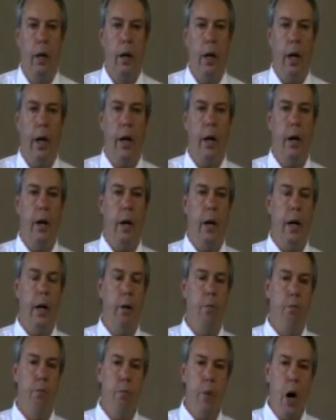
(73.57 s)
And,
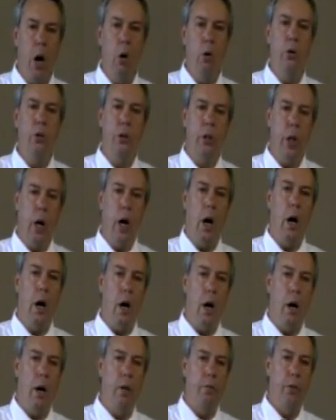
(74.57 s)
and most
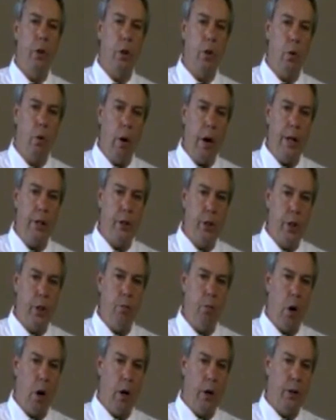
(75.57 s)
of the
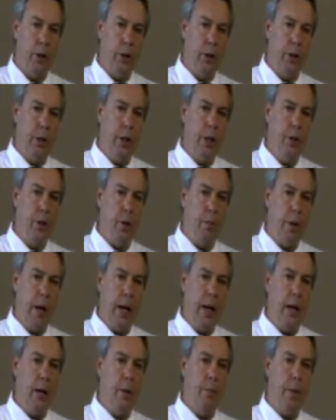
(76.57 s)
question marks that's in your
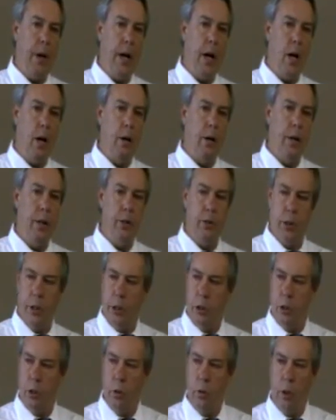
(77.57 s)
mind about is
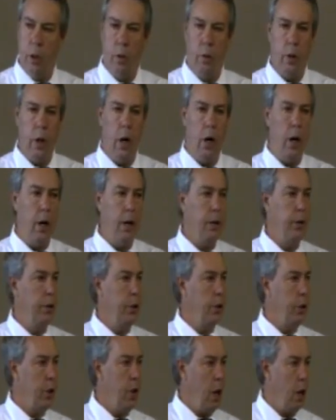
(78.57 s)
this the will of God? Is
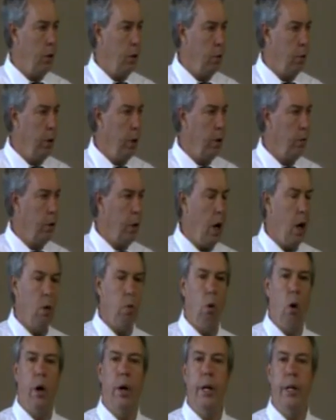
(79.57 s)
this not the will of God?
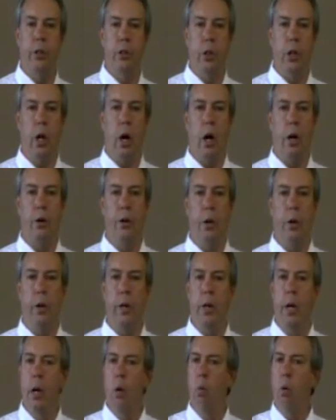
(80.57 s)
What is God doing?